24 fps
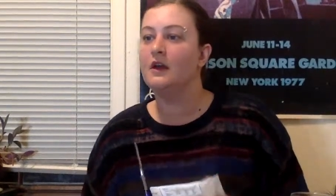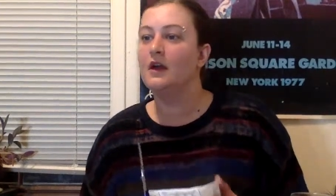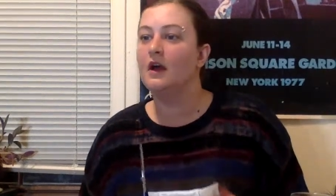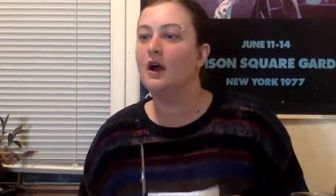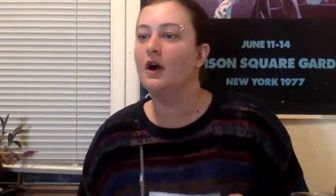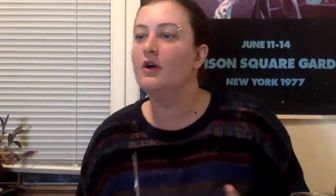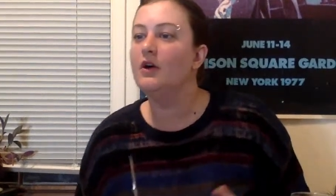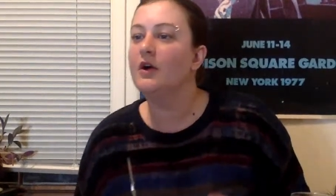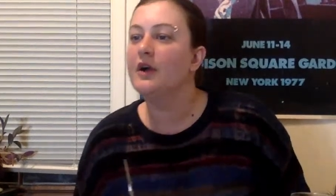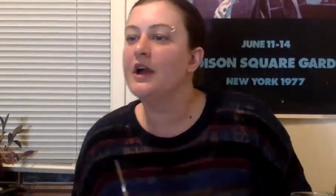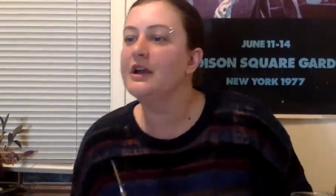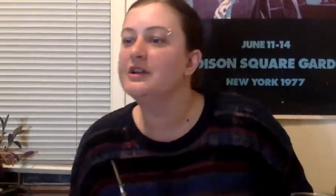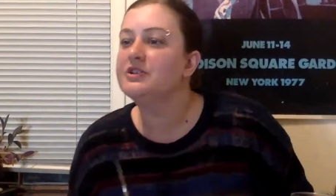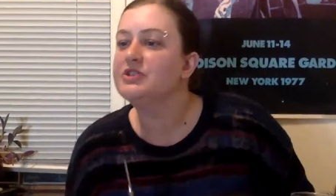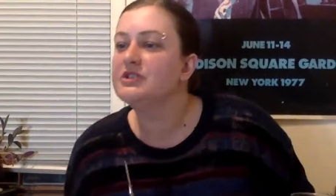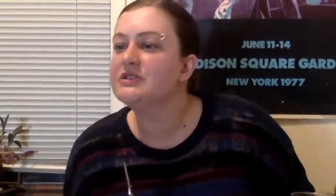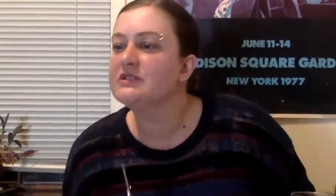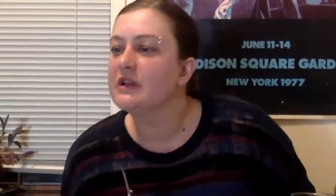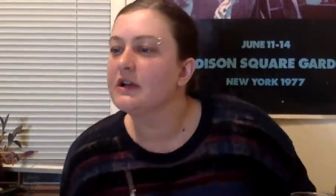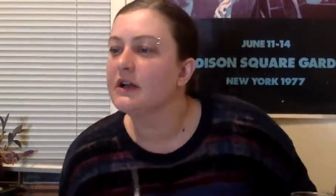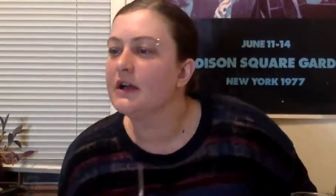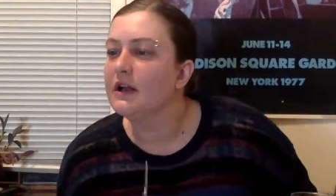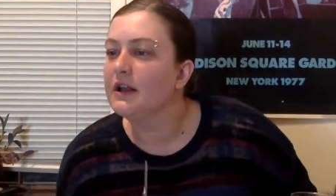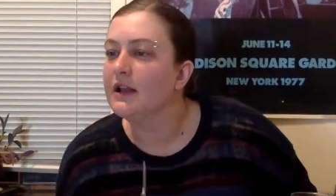Oh, okay, she's
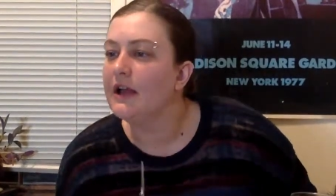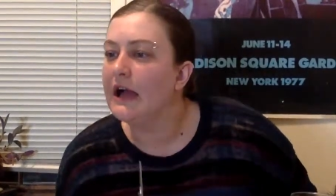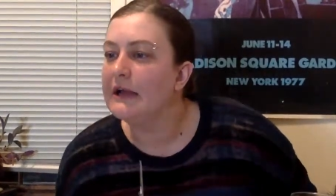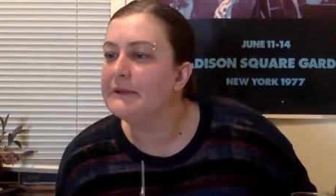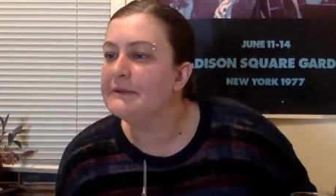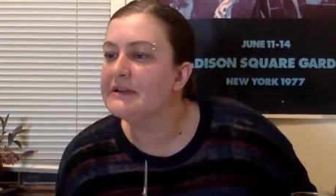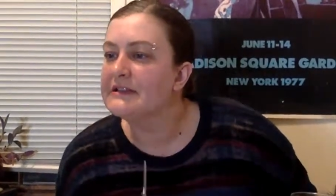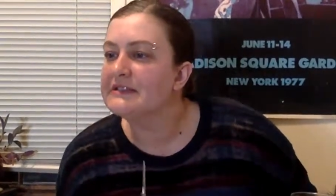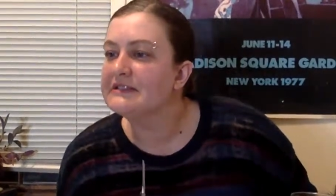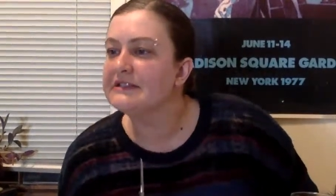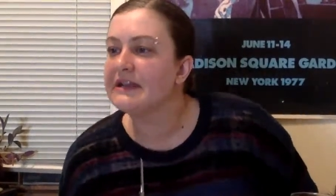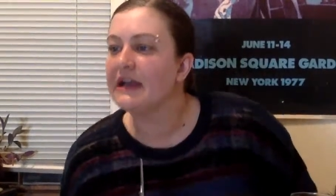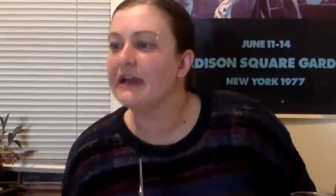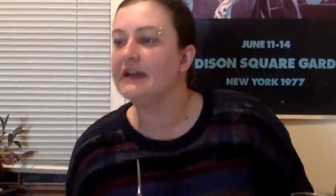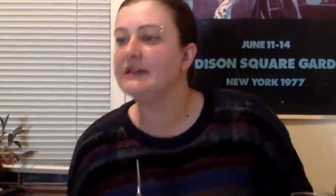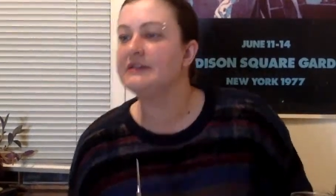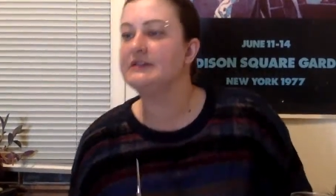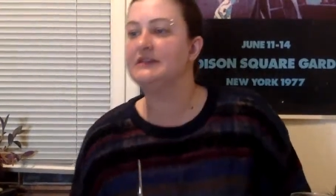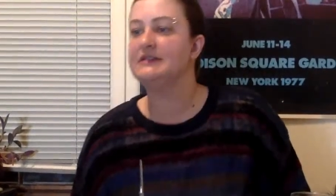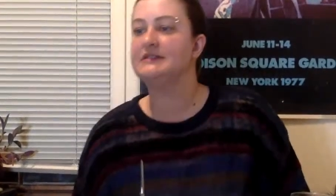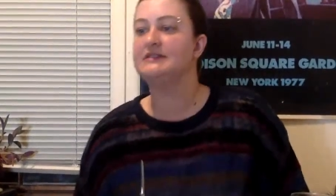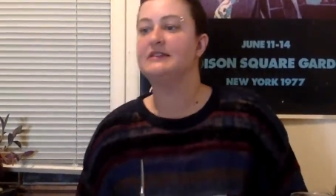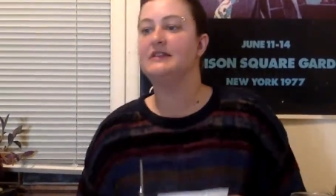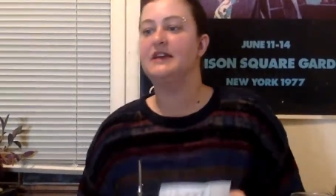a climate
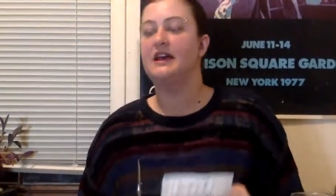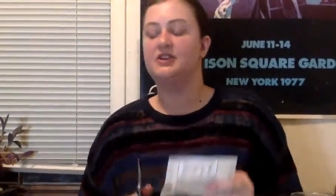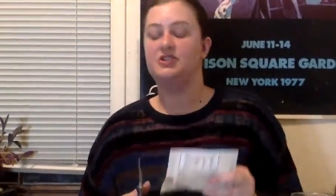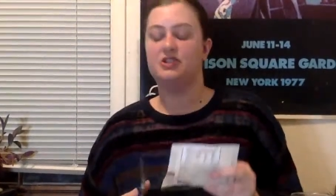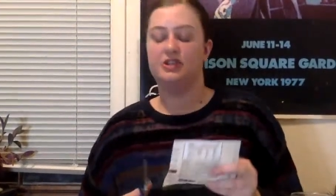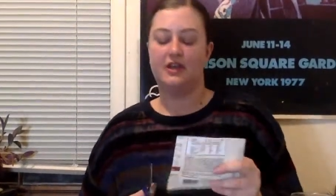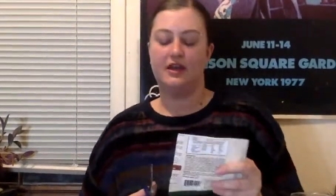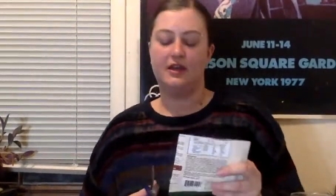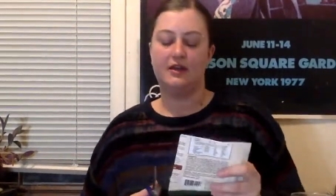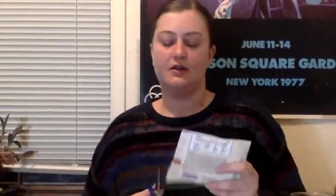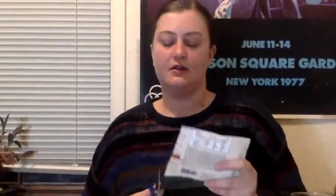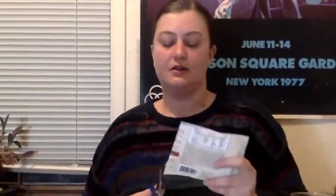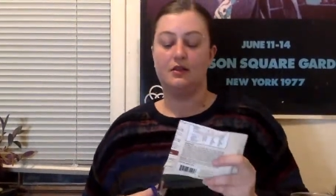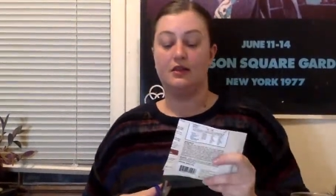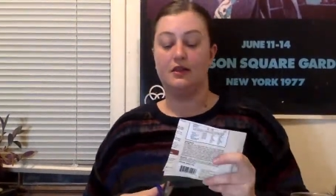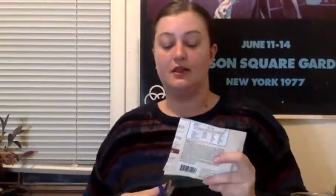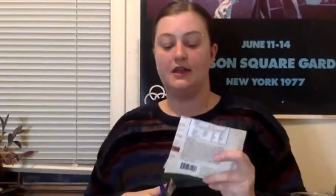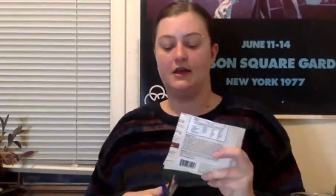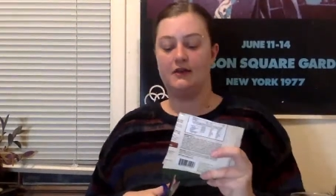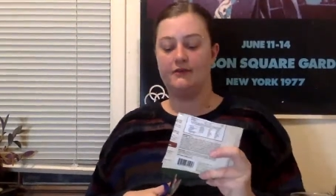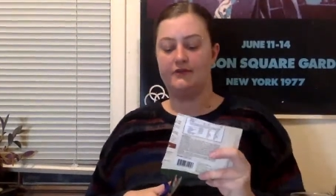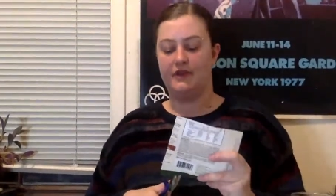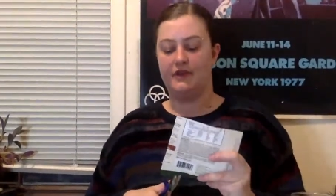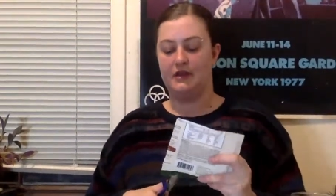scientist and educator.
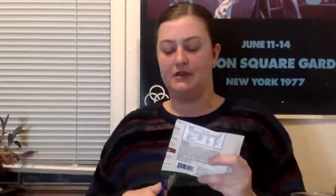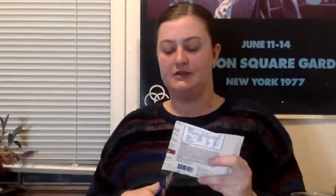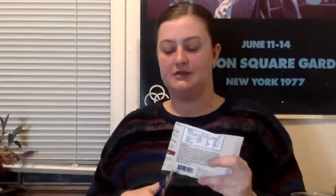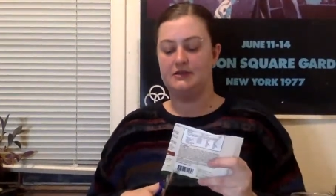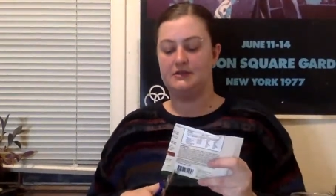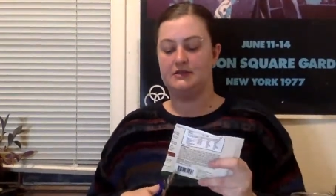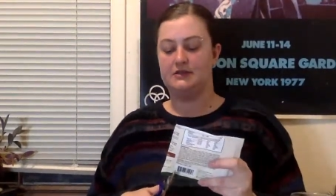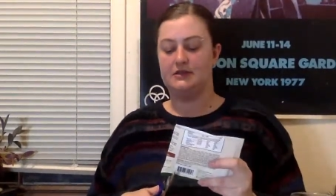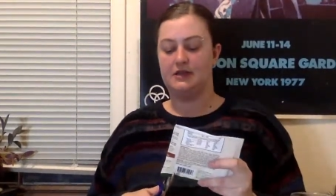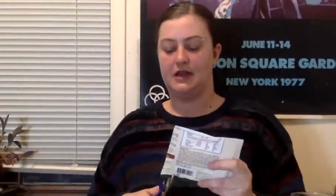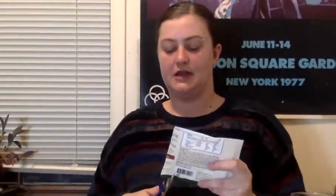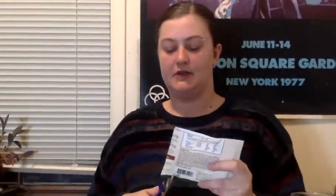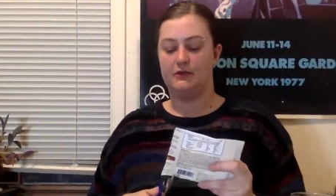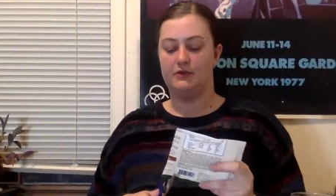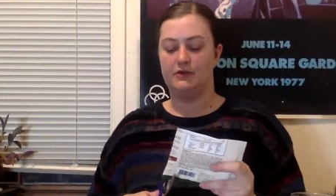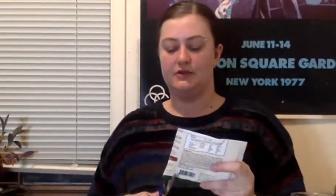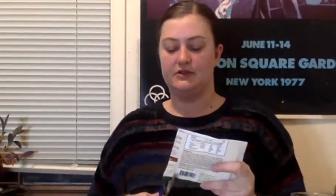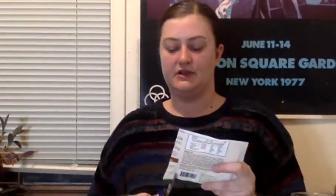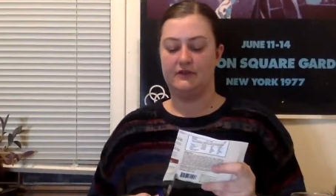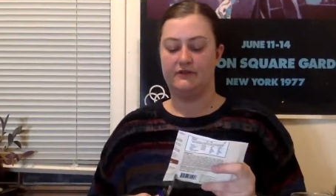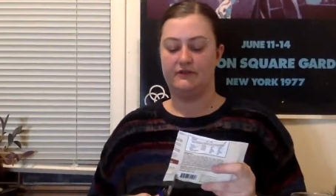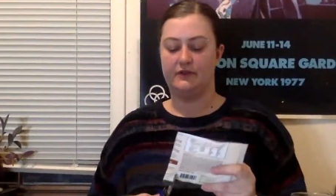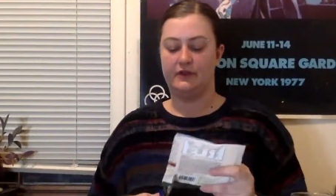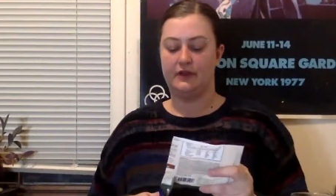Love it. I will
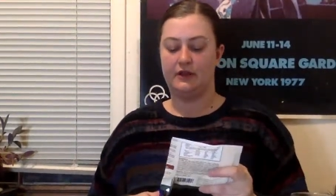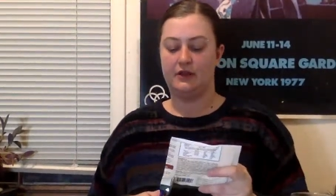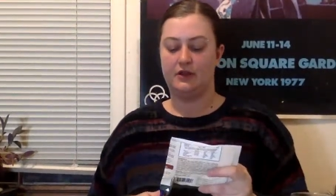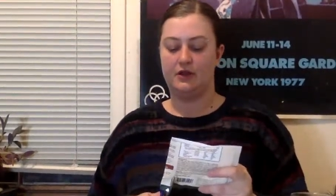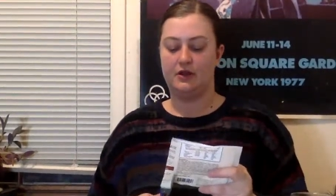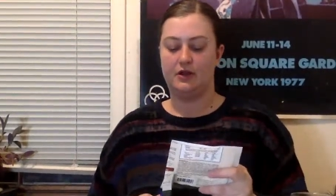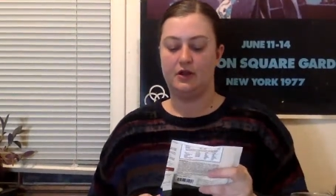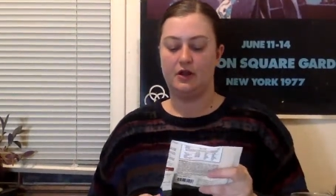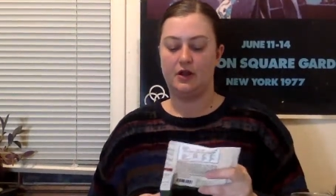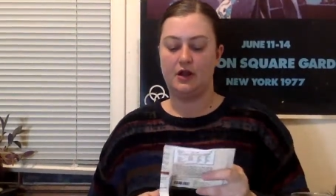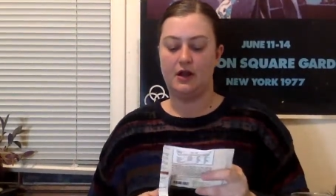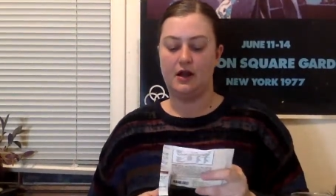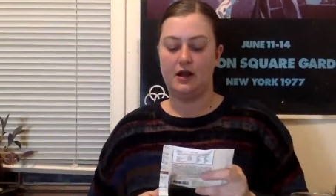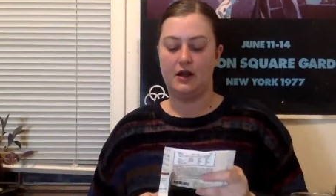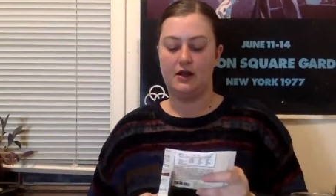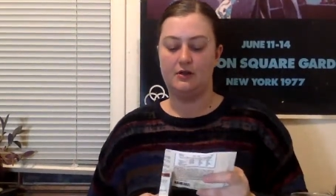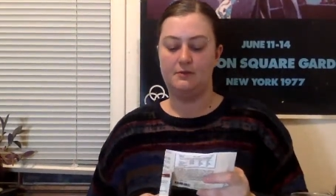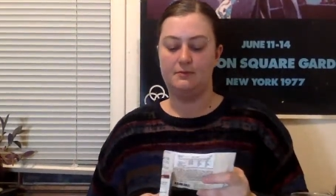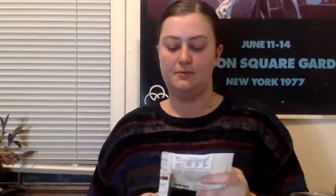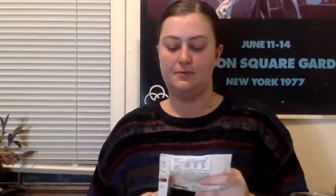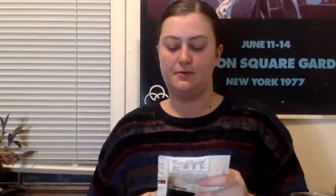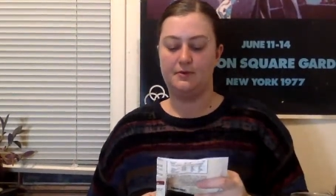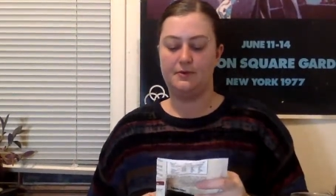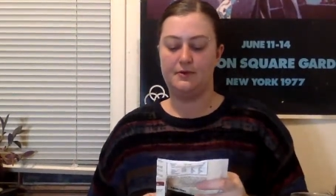definitely look her
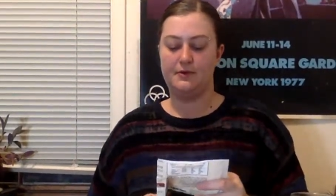up.